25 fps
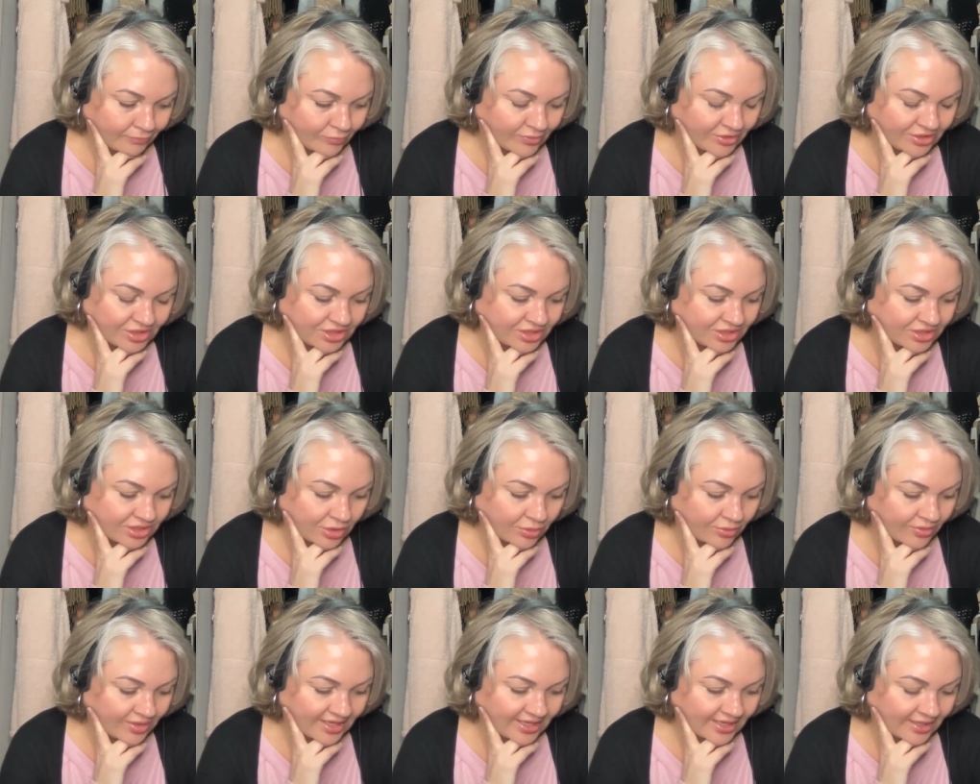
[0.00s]
We just
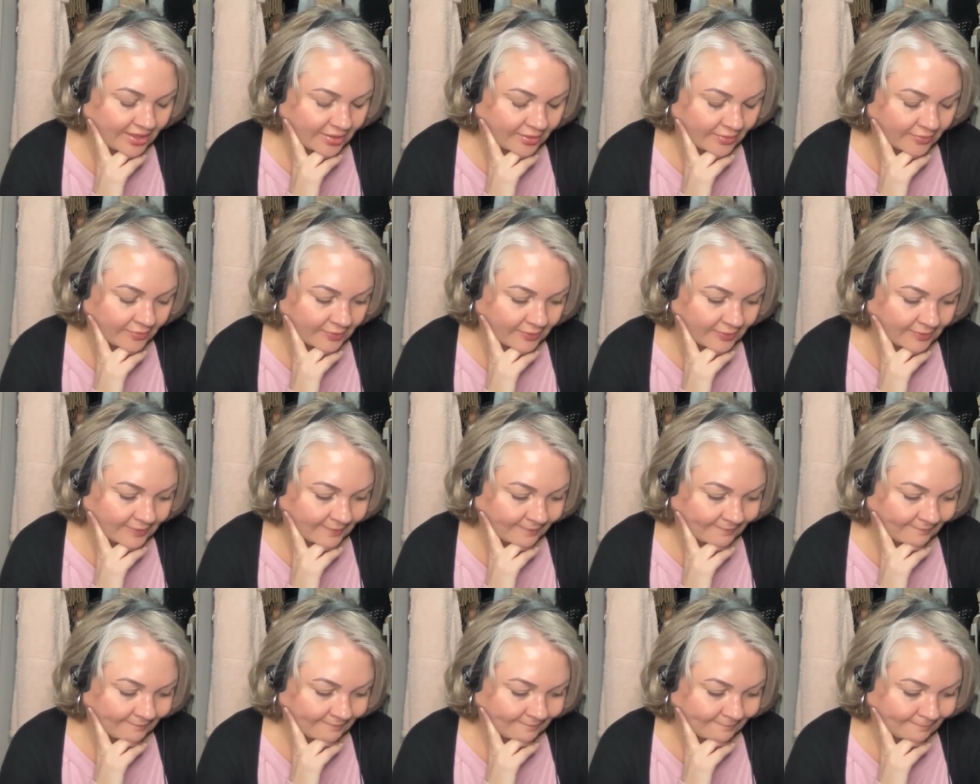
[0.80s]
don't care.
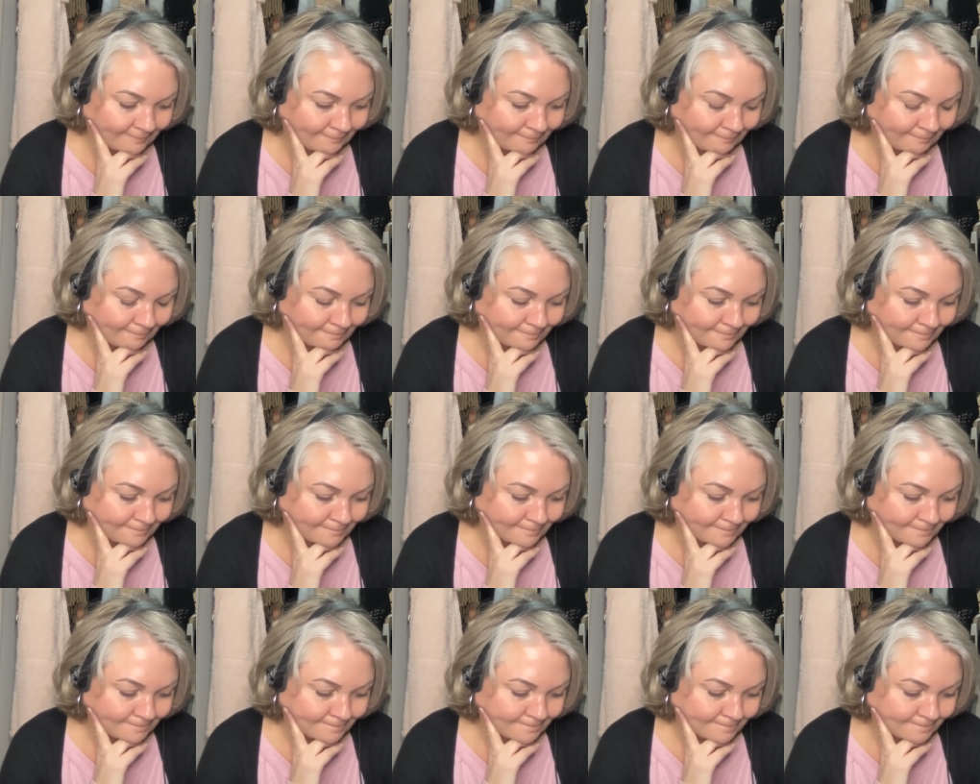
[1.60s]

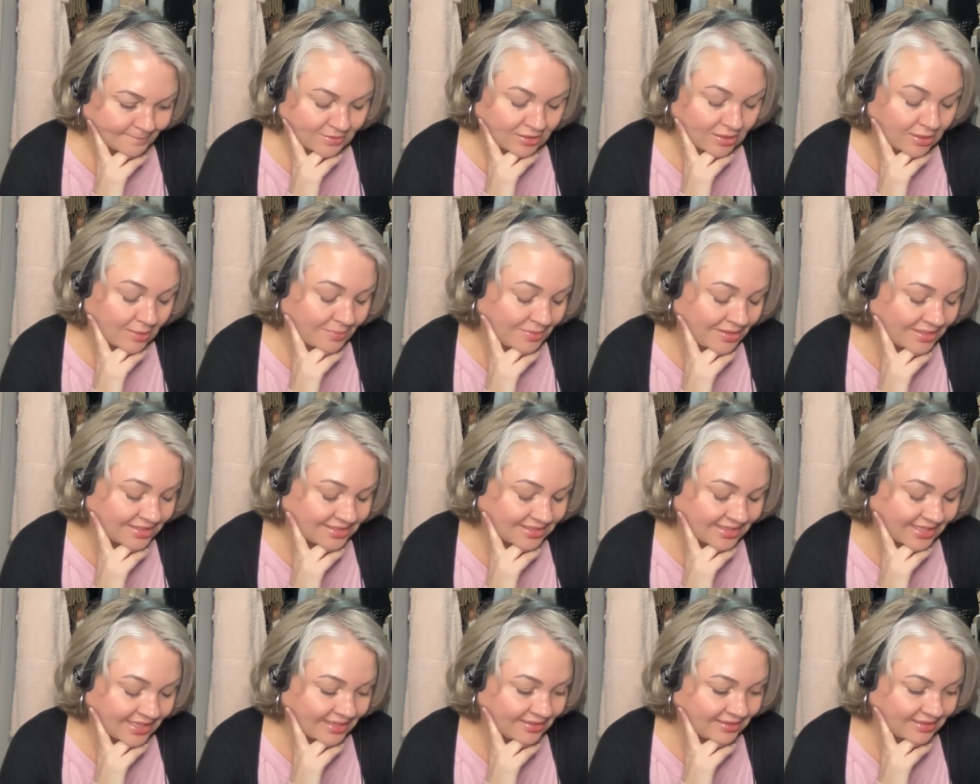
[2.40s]
And I'm not
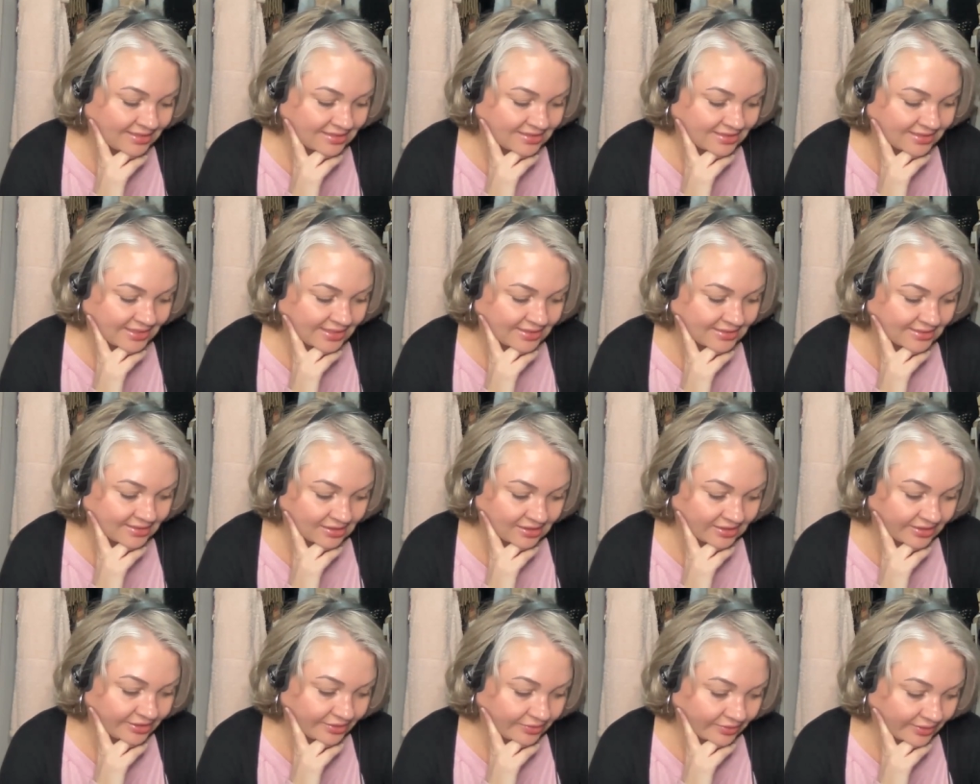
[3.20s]
saying these things
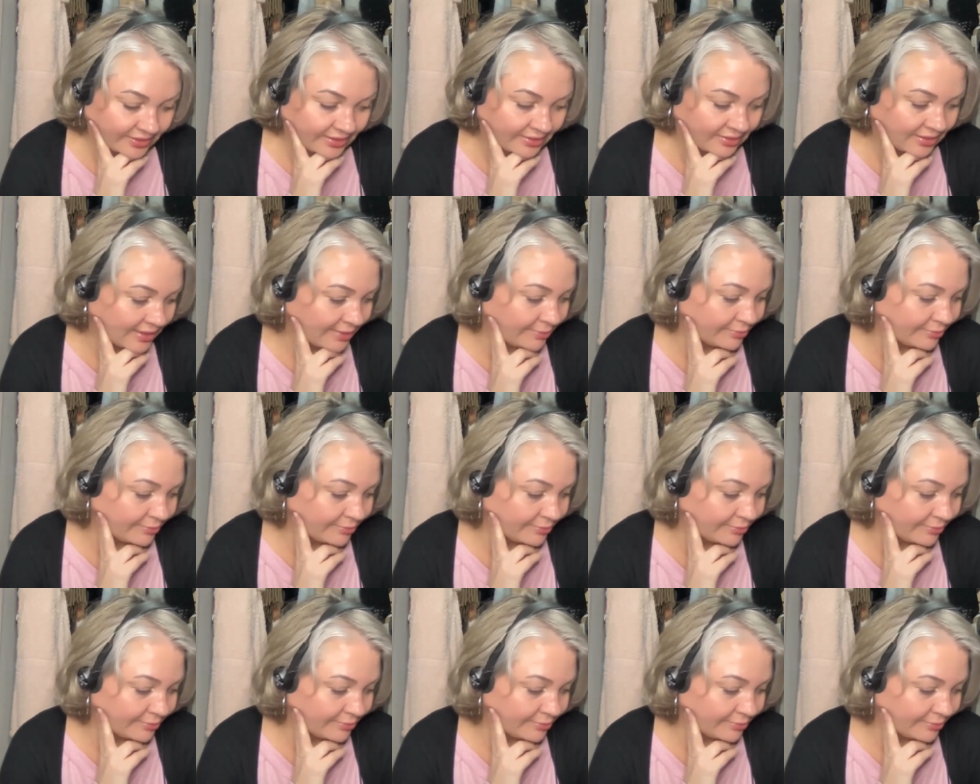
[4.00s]
clearly.